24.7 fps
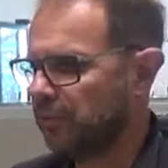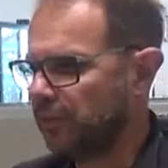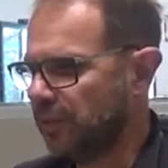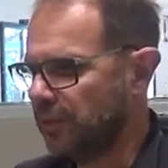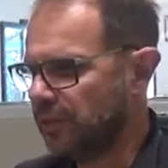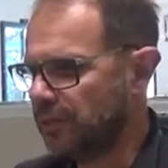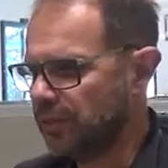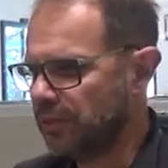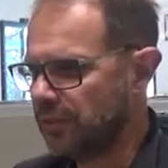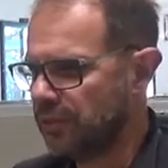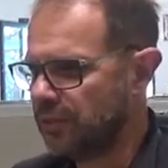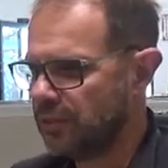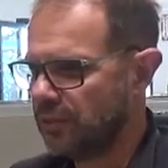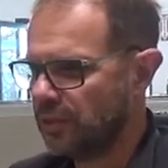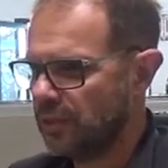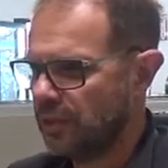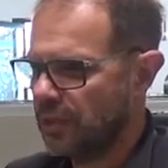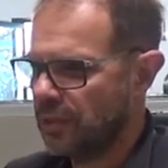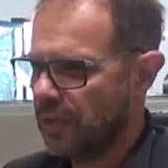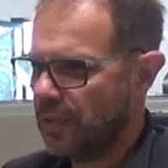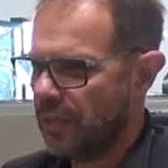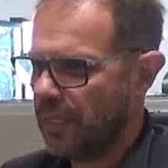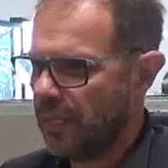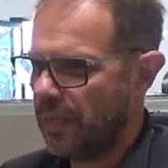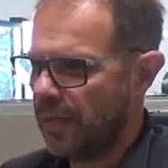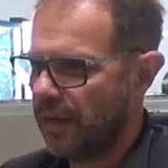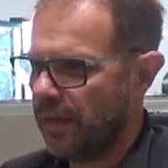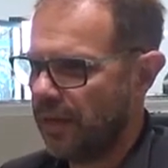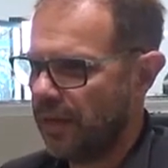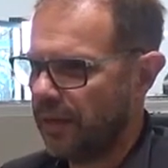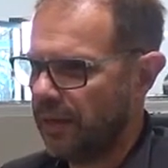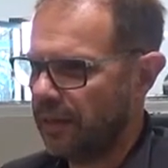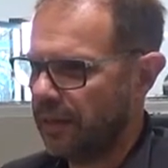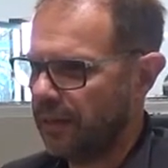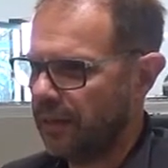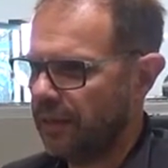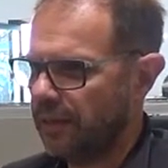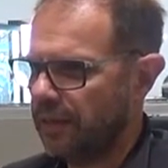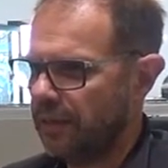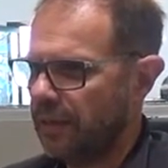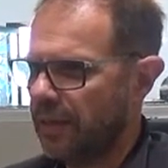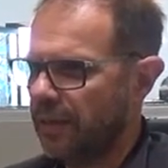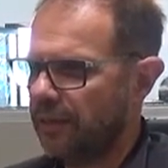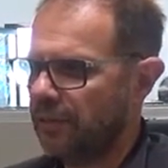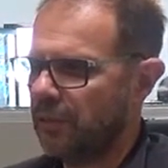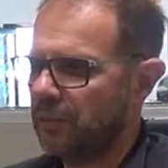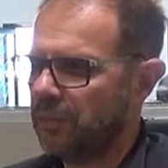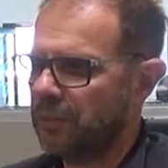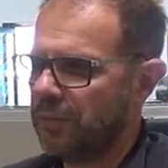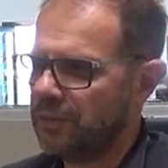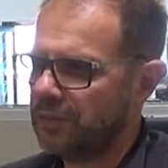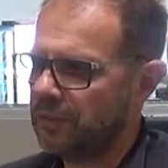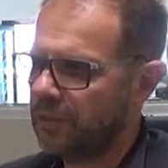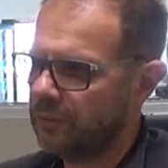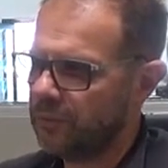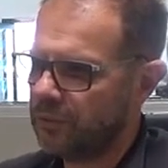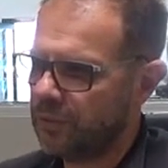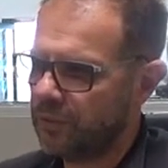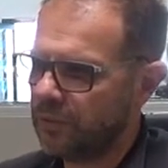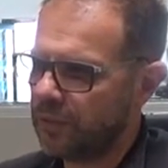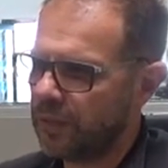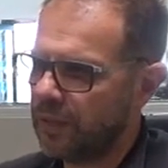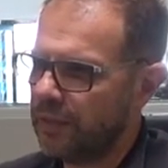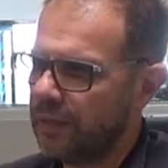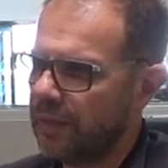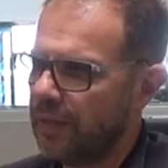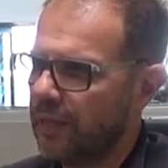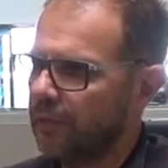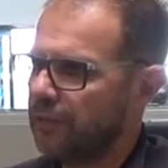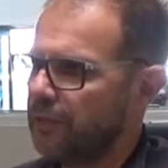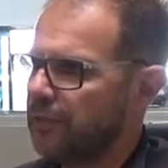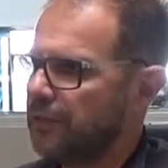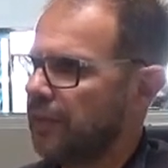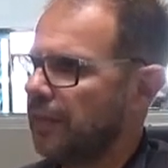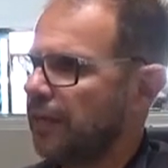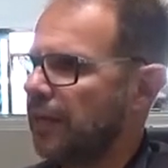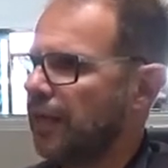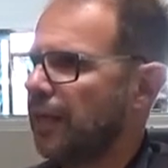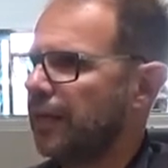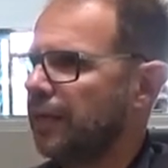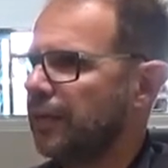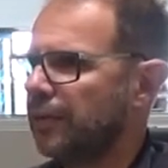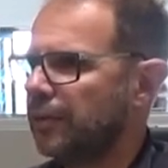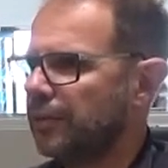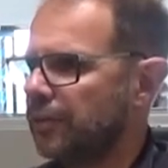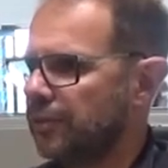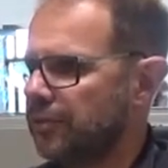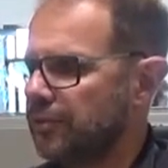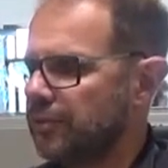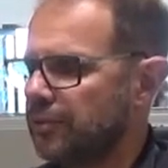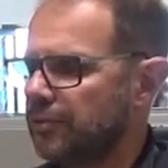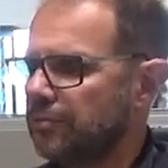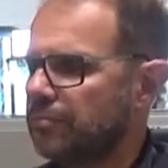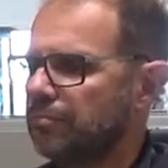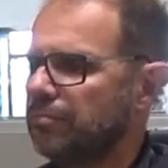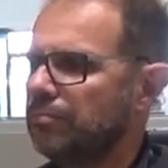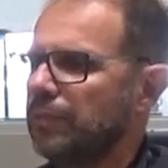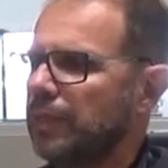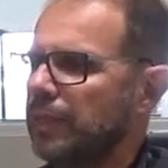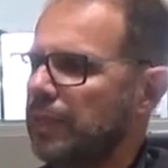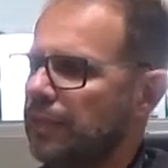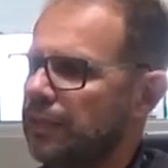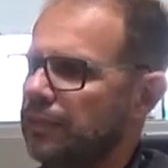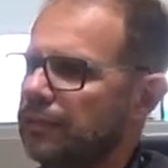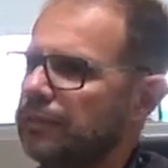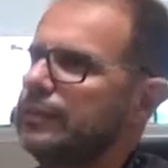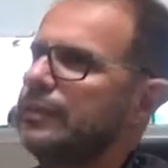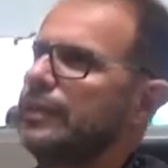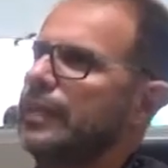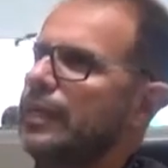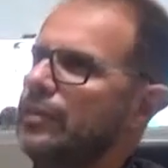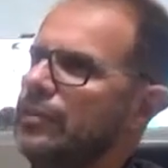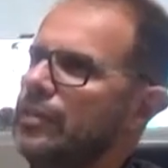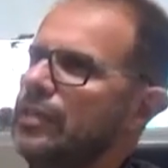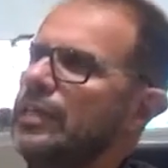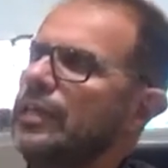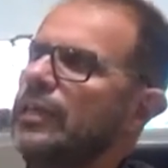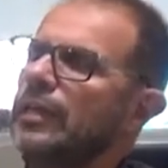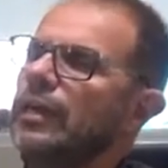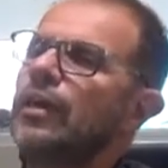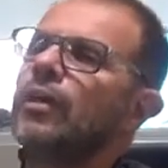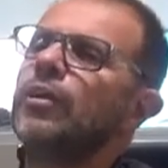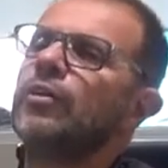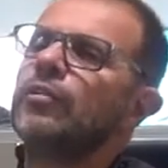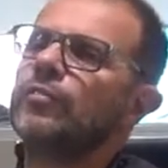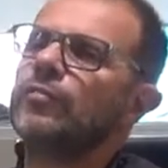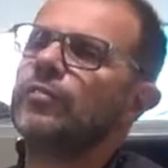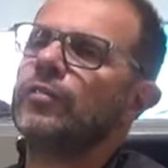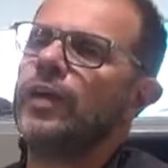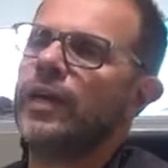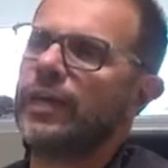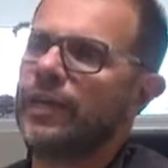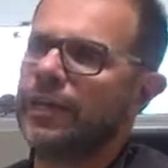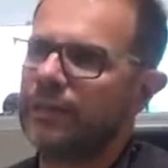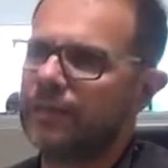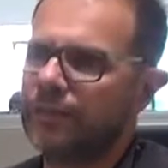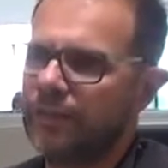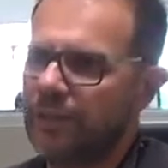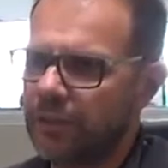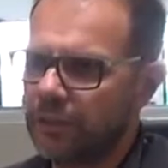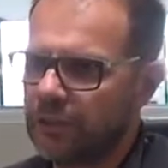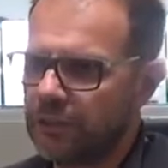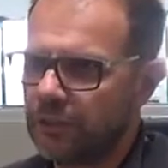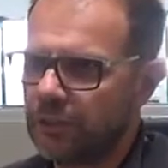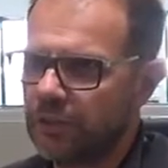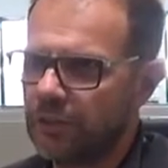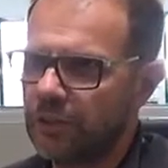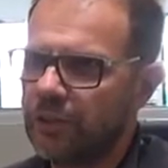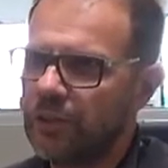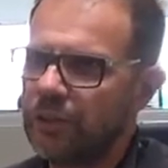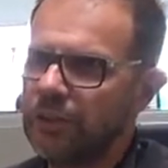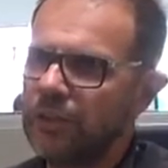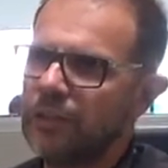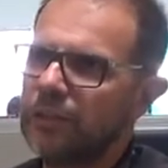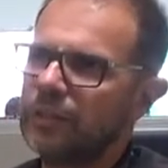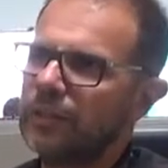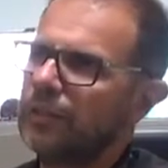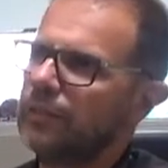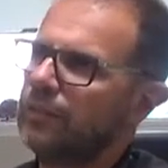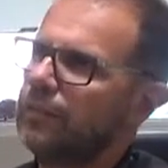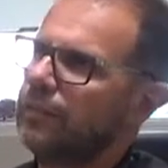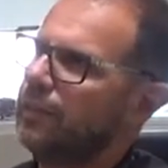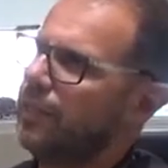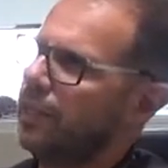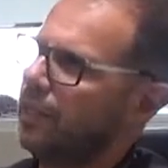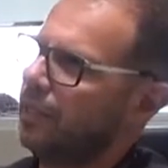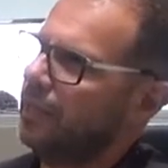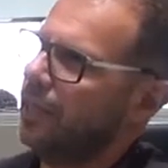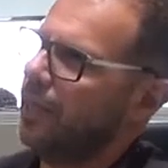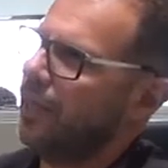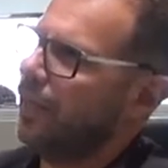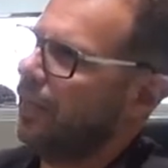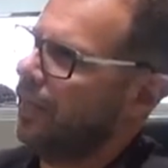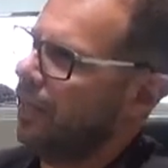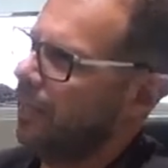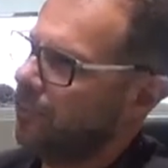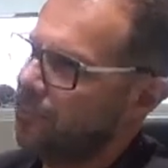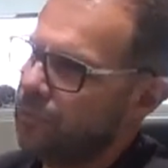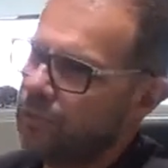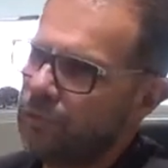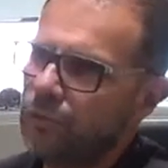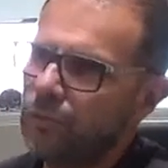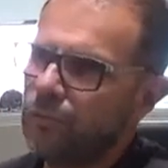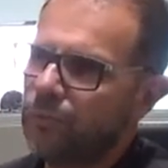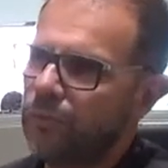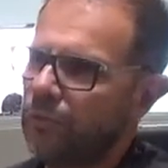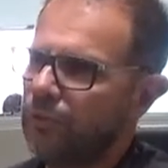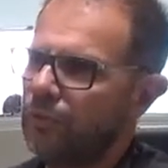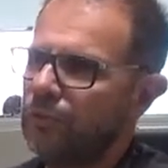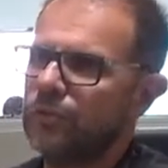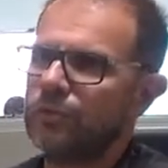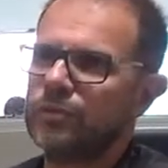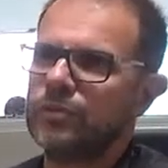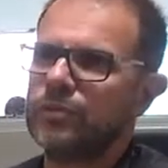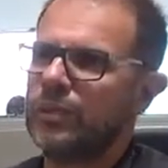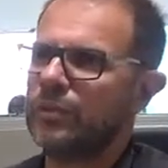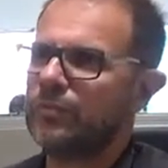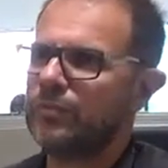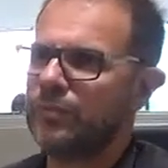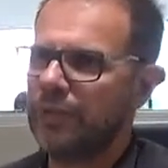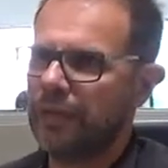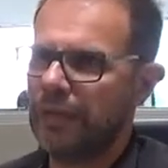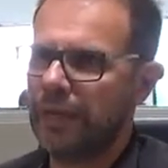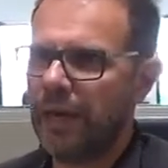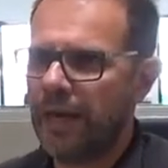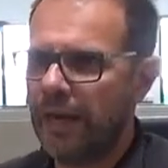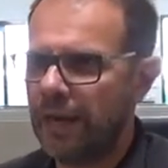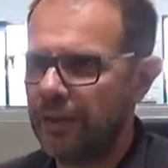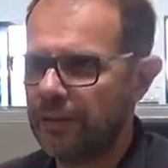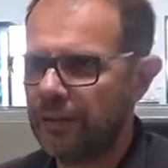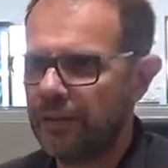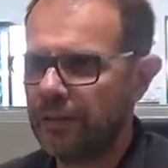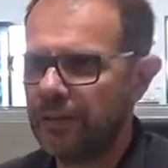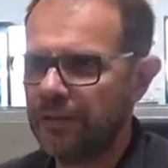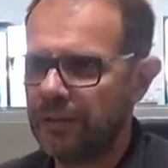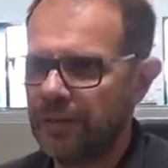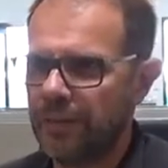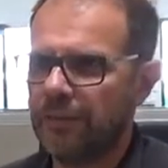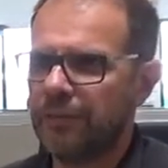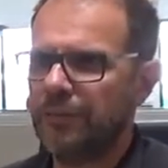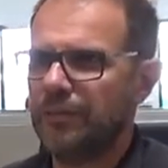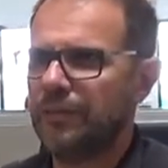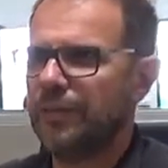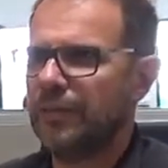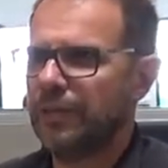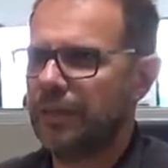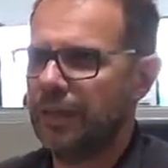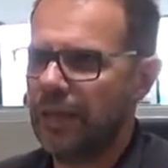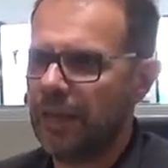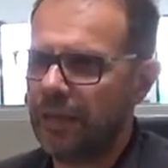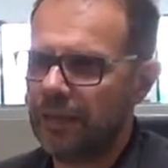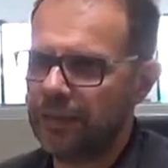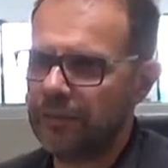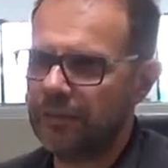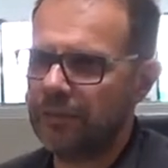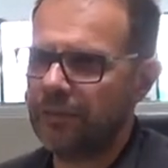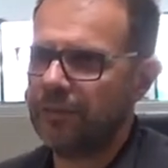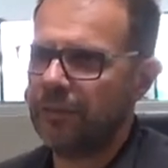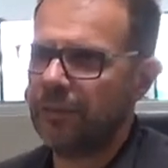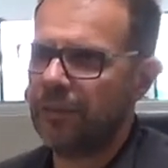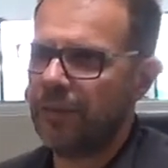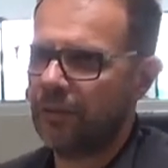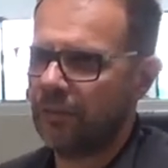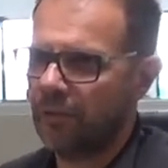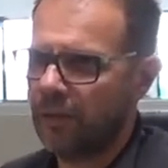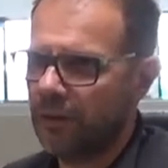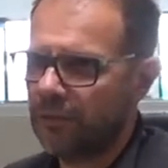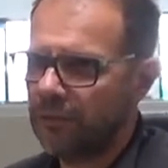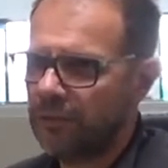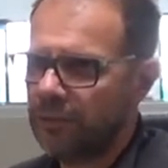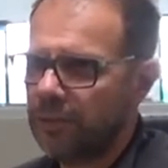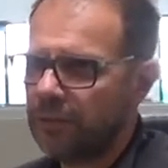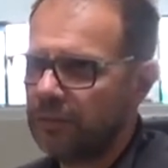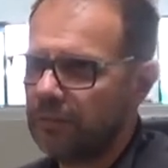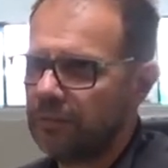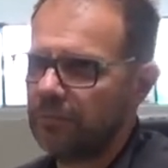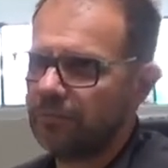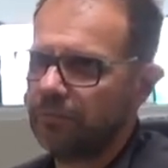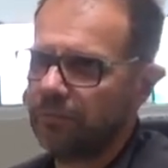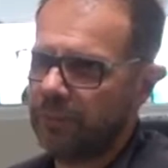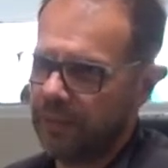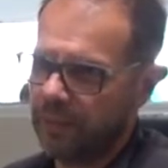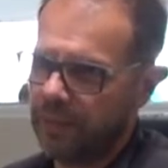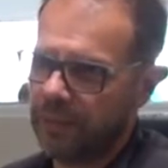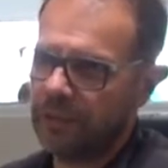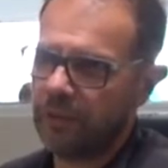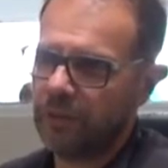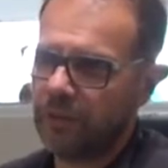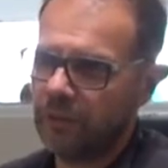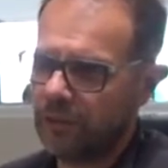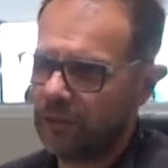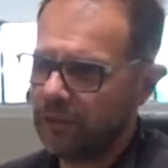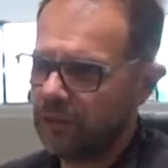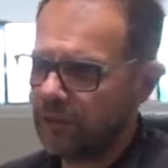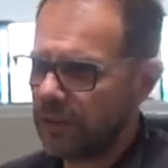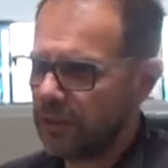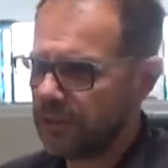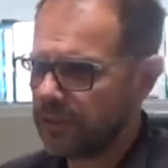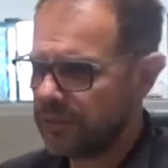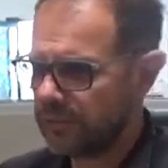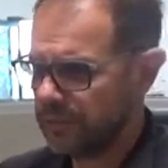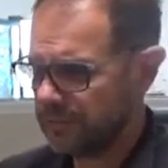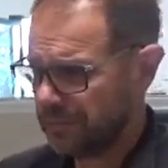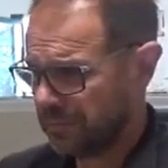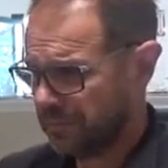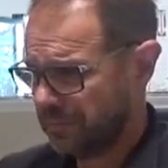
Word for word: of reasons. And, and the perception right now is that icons, meaning the idea of architecture that aims to produce something other than the reality around it, meaning context,